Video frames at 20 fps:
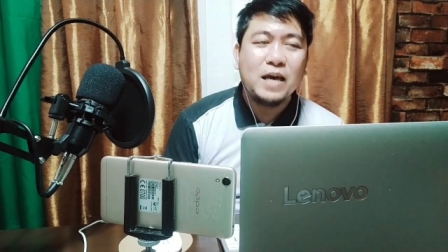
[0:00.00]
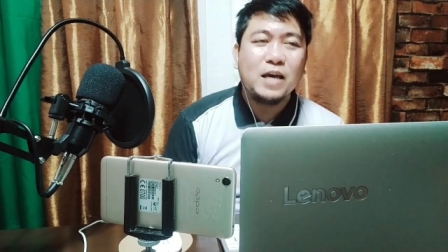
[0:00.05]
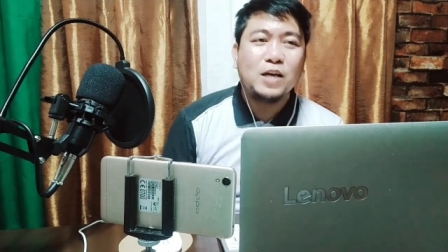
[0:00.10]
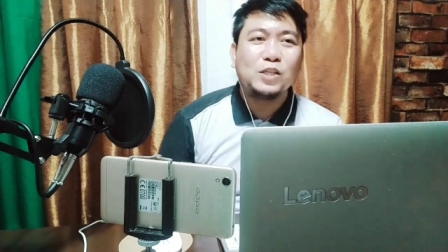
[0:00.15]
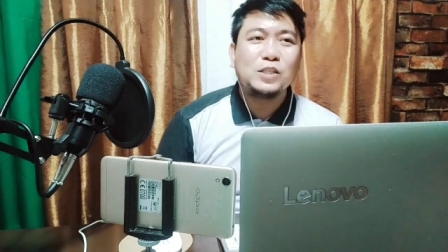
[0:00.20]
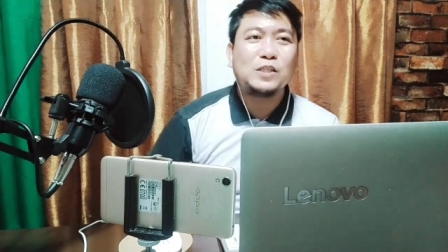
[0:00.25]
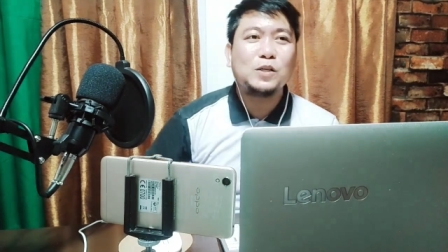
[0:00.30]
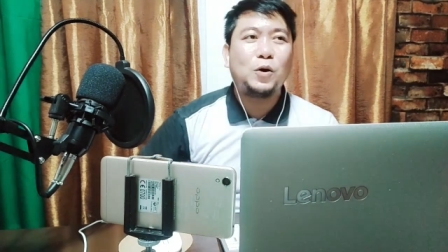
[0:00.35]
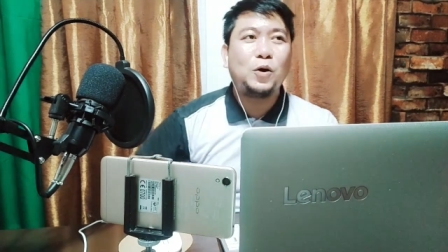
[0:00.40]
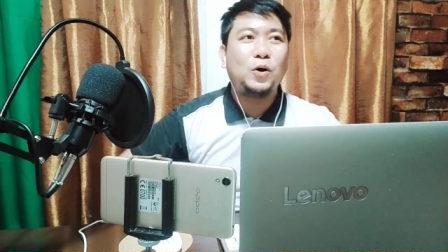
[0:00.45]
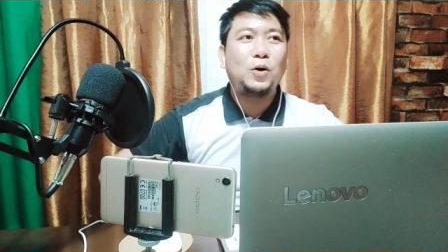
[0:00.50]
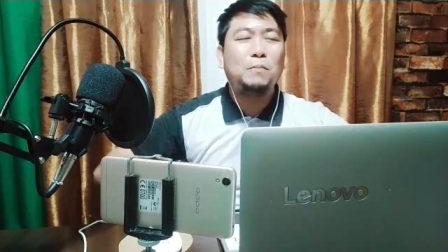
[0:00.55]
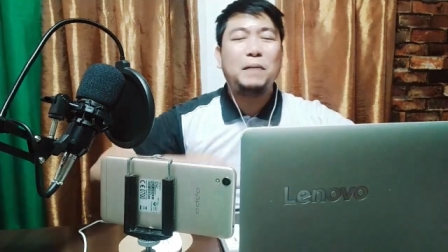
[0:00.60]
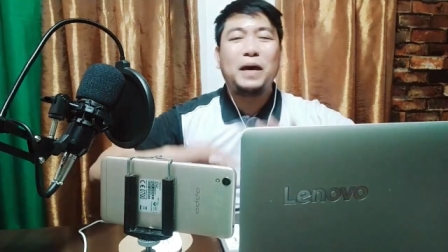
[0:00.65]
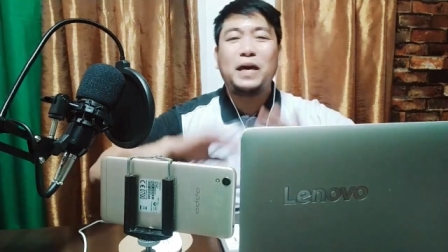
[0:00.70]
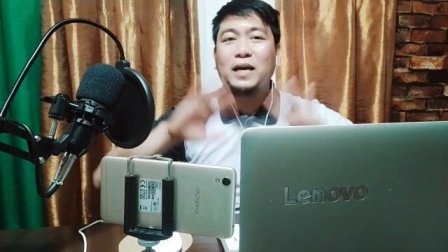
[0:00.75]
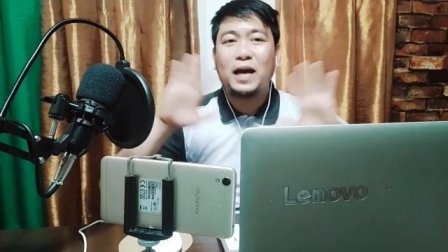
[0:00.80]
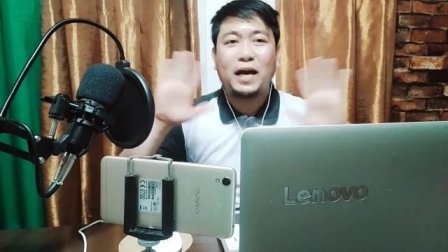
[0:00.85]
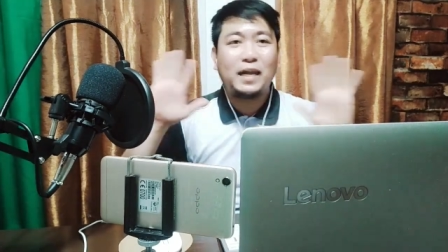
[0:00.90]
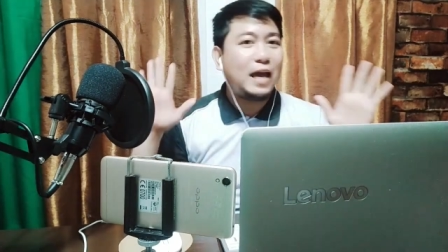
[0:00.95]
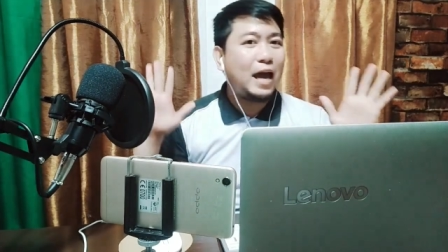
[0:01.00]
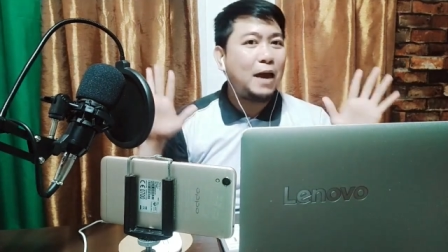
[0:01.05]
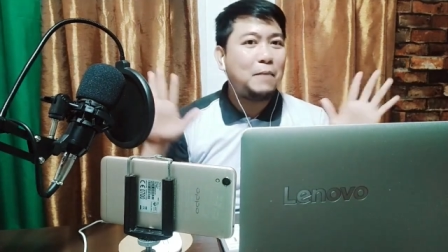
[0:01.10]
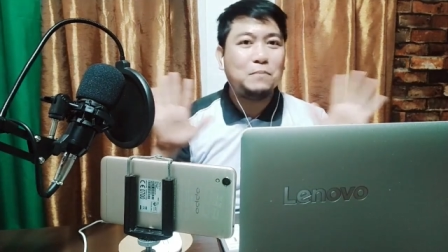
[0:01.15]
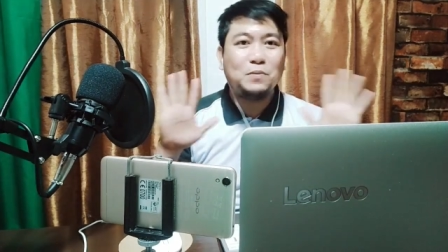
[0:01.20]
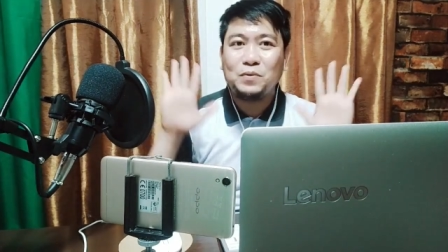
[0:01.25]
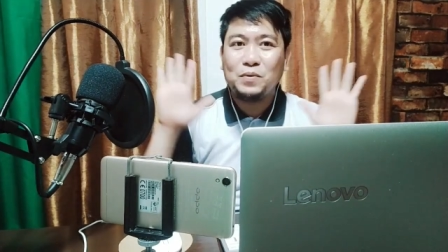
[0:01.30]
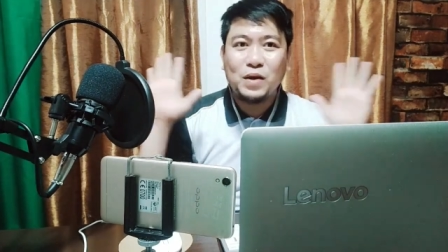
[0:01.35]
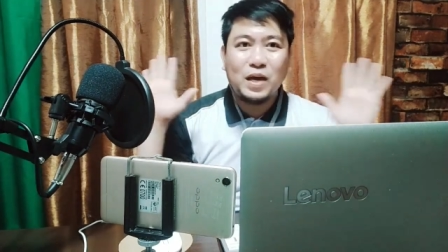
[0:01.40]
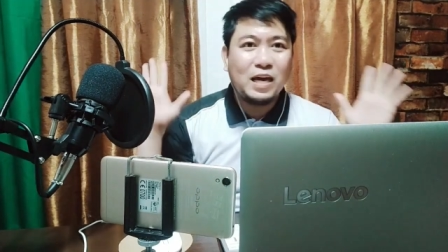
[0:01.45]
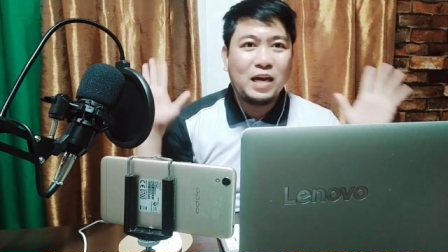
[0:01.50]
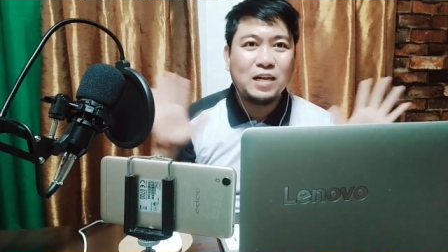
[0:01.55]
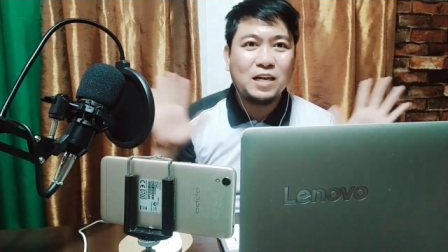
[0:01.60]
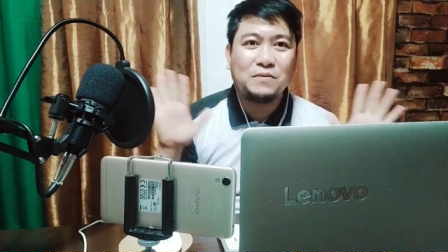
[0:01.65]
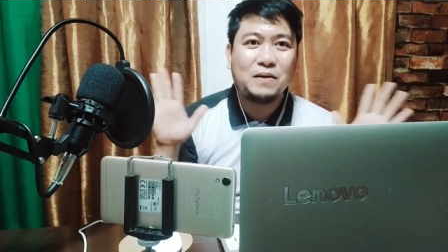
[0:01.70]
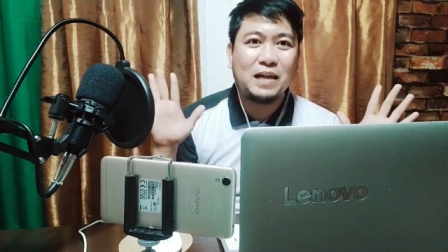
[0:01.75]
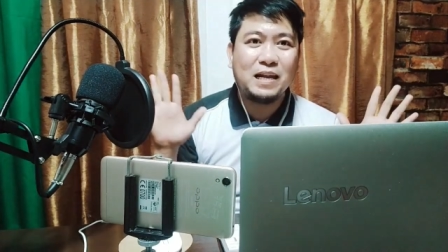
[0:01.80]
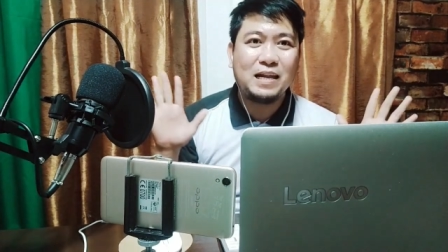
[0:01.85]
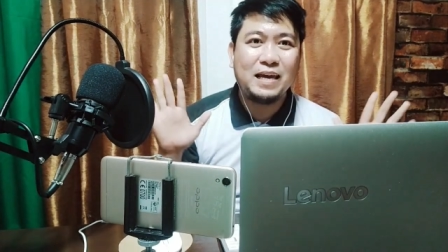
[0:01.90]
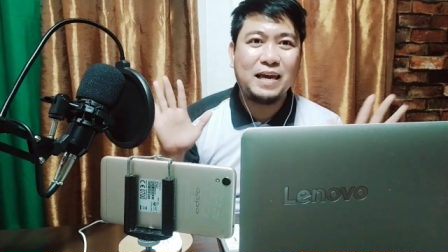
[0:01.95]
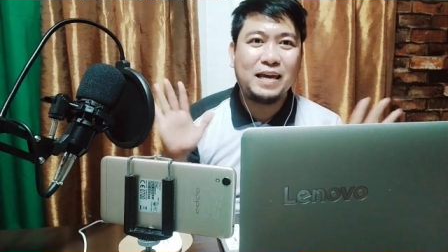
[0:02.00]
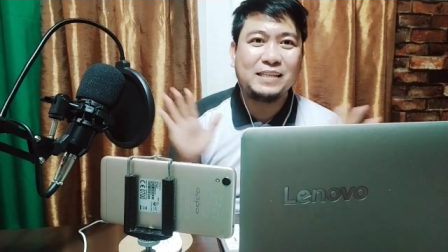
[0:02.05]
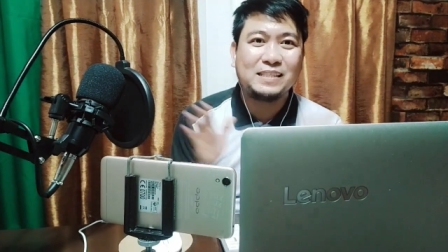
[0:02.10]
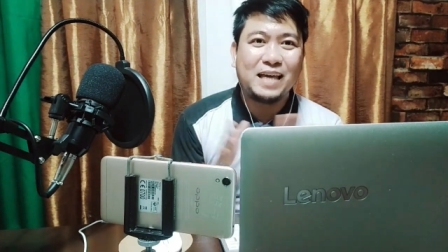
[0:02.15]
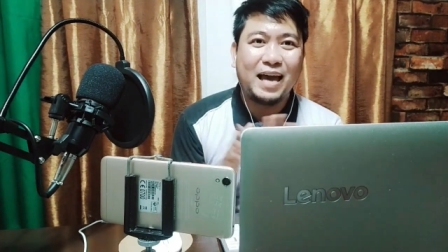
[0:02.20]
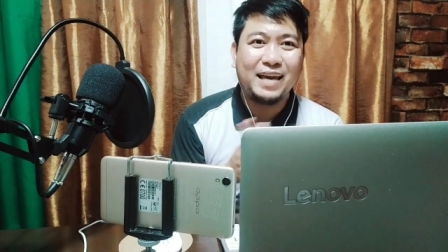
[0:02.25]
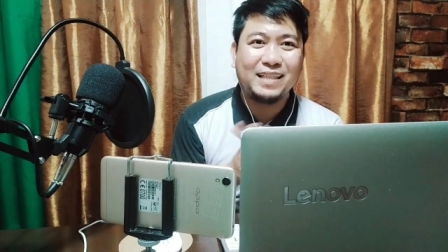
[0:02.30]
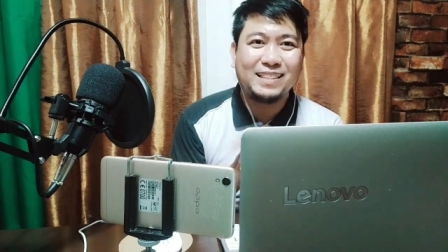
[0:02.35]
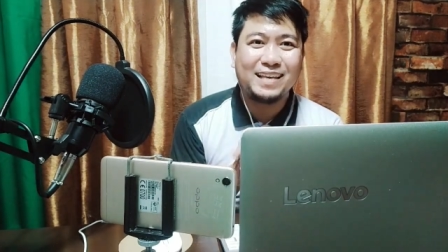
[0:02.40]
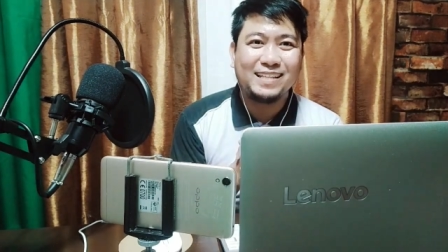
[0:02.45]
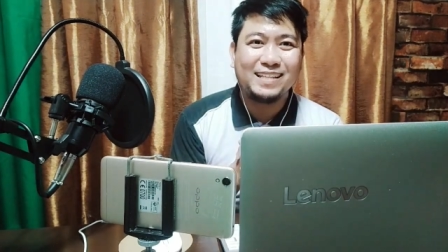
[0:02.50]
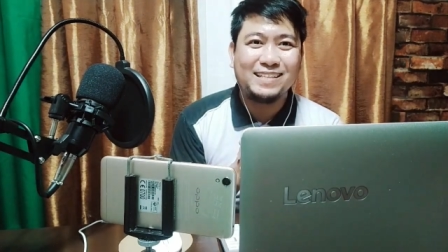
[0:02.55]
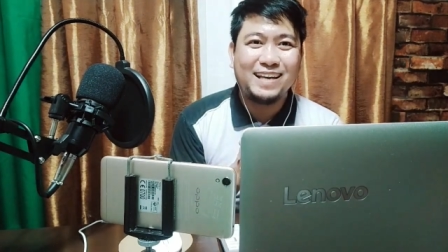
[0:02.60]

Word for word: So my God, I'm really excited,